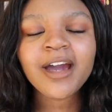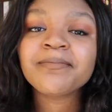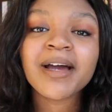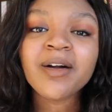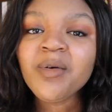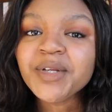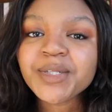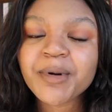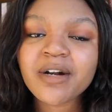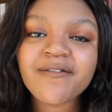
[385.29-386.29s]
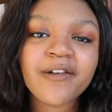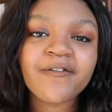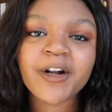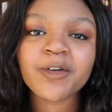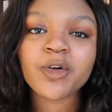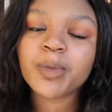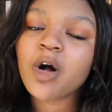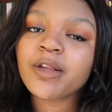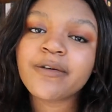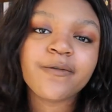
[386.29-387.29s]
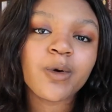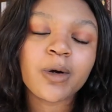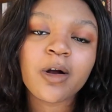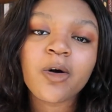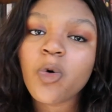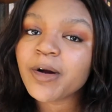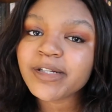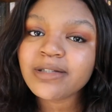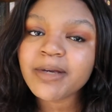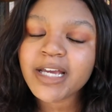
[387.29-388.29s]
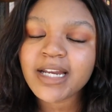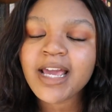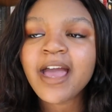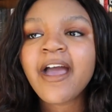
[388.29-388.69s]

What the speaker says: Michael is a part of a friend group called the Four Horsemen,